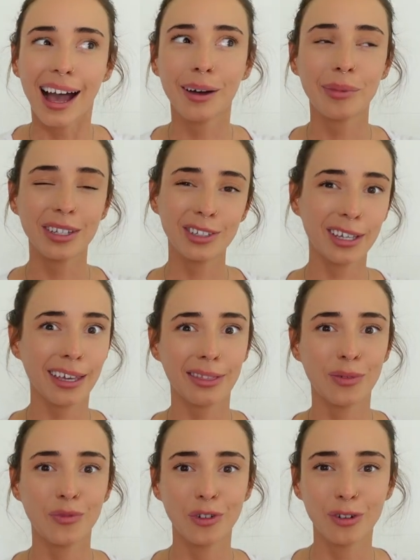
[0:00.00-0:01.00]
and you can
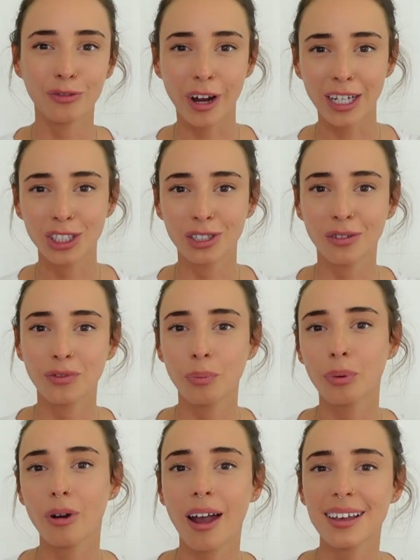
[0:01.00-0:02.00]
get them for a fraction of the
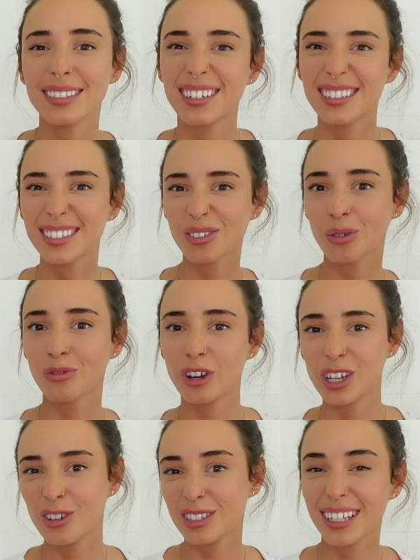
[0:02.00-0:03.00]
price, and it's sort of
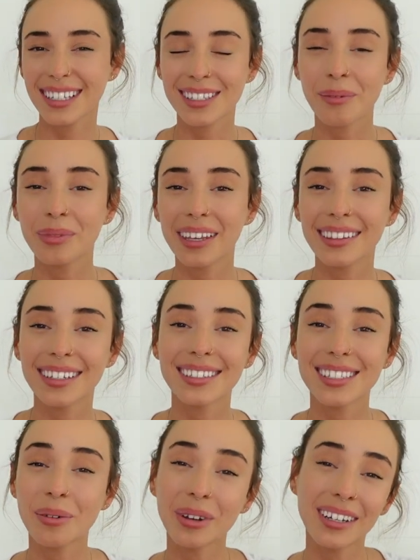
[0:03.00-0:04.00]
reusing something
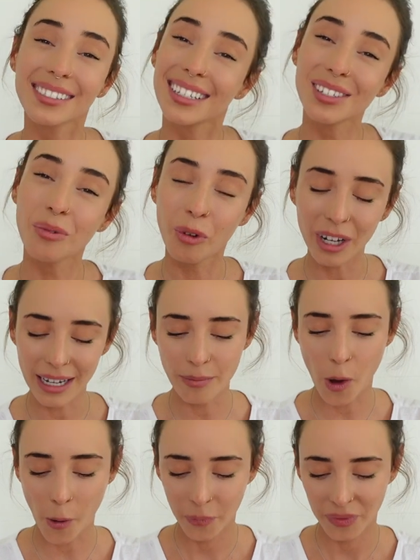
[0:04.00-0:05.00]
that someone else doesn't want
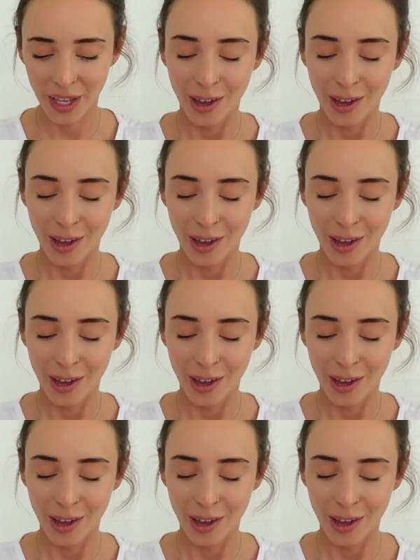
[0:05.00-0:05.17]
anymore.